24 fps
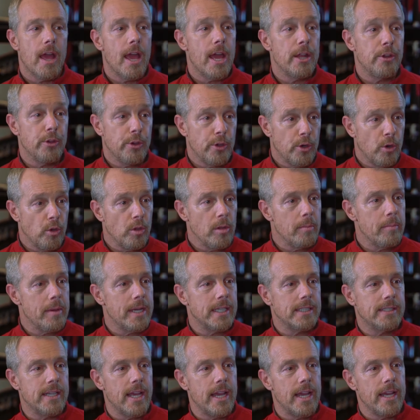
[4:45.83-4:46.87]
And you can only
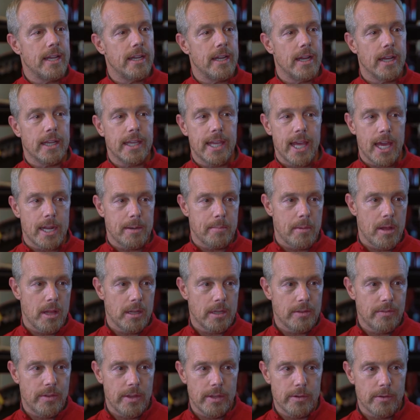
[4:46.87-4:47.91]
maintain a catabolic
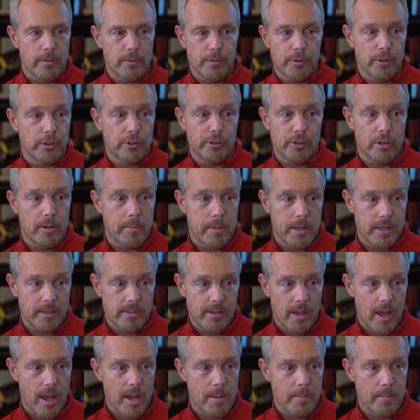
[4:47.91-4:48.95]
event for a certain amount of
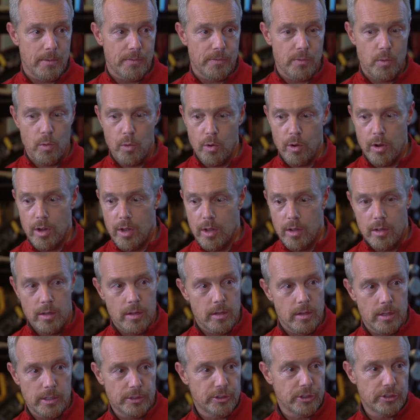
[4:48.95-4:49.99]
time before
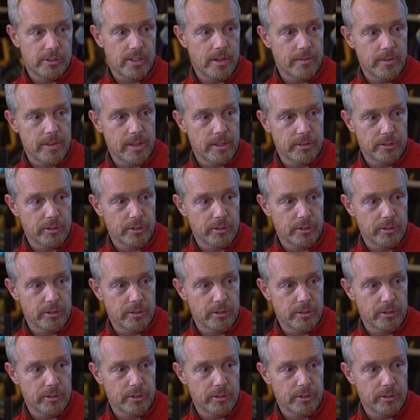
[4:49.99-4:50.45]
everything